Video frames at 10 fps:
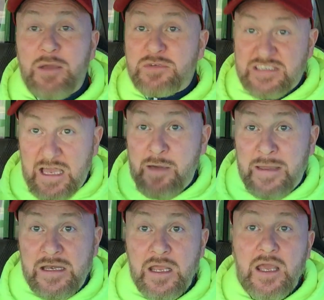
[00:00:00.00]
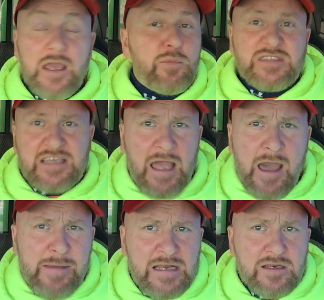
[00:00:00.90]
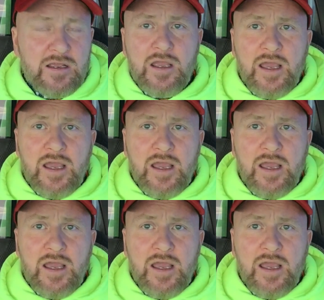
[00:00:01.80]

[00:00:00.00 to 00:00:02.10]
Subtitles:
It was coming. It was coming.